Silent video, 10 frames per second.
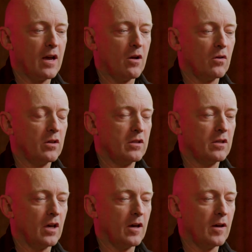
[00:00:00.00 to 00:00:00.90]
now
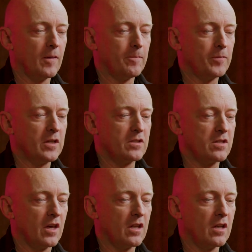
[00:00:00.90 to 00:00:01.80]
is
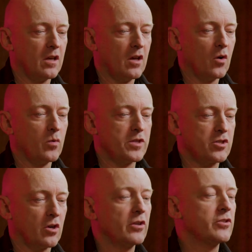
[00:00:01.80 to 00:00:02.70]
that we
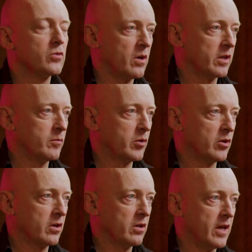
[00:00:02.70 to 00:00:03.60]
started drawing the
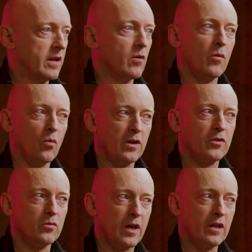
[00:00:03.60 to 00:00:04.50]
book, and one of
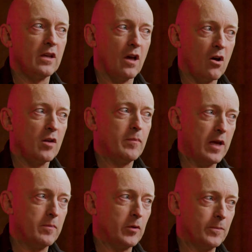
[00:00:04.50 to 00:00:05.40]
the on
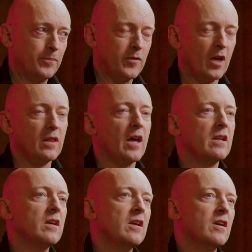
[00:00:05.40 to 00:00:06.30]
paper,
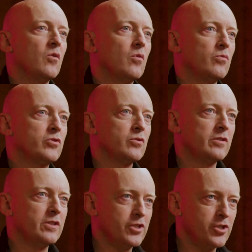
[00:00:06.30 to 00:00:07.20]
and
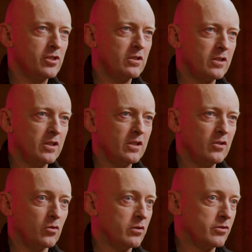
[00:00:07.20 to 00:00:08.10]
traditionally,
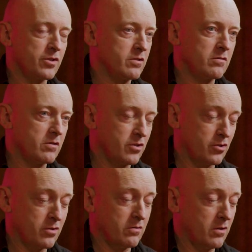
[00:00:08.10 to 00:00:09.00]
or
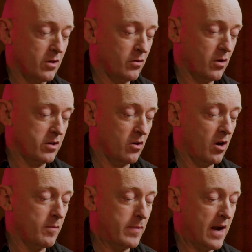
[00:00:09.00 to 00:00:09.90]
just
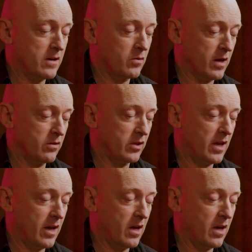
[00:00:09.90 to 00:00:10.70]
our background,